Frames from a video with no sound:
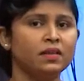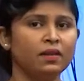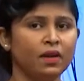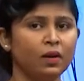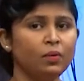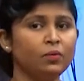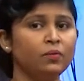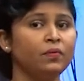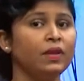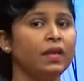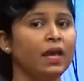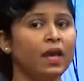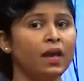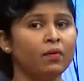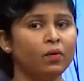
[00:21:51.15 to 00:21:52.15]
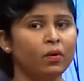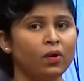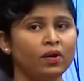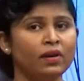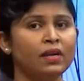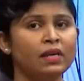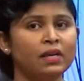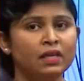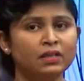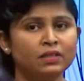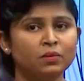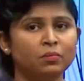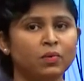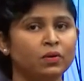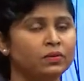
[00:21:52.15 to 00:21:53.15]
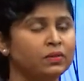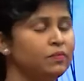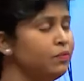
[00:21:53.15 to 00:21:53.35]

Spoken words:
Now we have already learnt about the